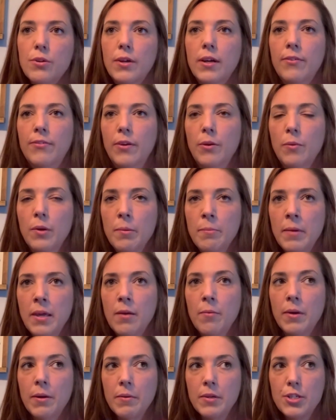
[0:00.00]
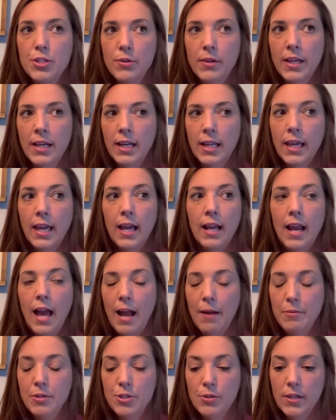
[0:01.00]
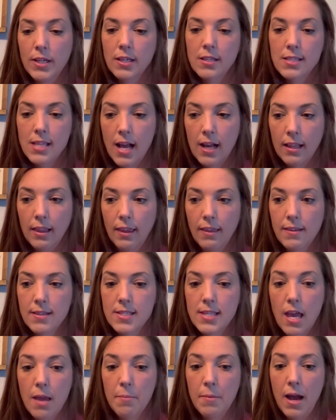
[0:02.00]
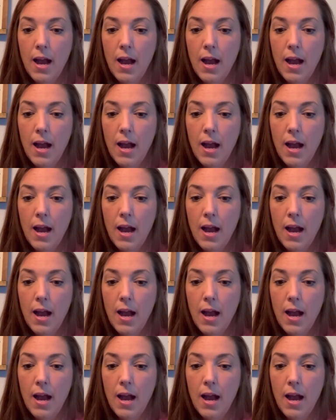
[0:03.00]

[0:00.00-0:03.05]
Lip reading: if it were me and we were doing it again, I would do exactly the same.